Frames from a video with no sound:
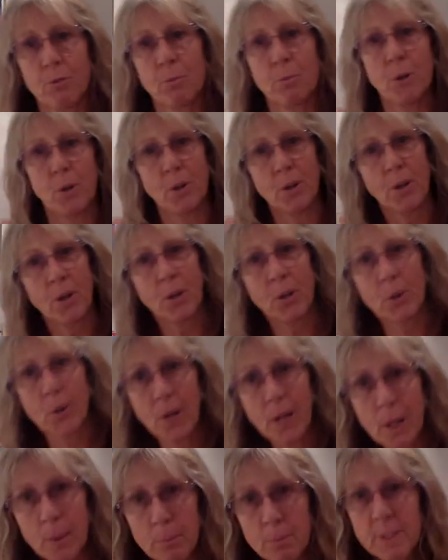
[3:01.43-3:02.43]
from your
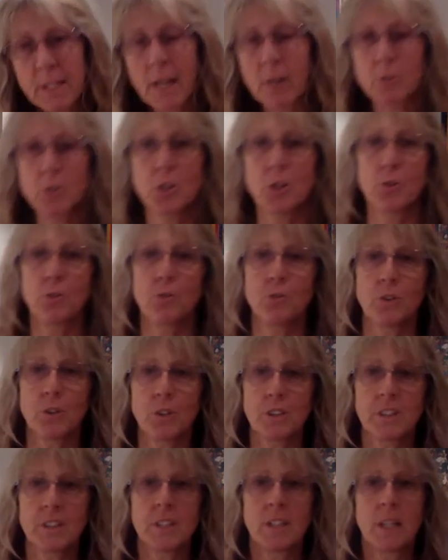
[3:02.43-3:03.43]
hip down to your
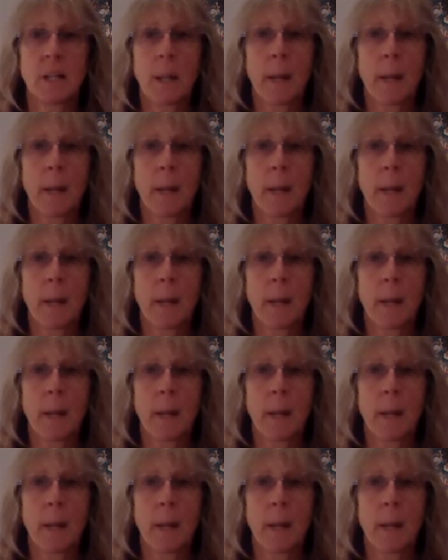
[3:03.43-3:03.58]
foot.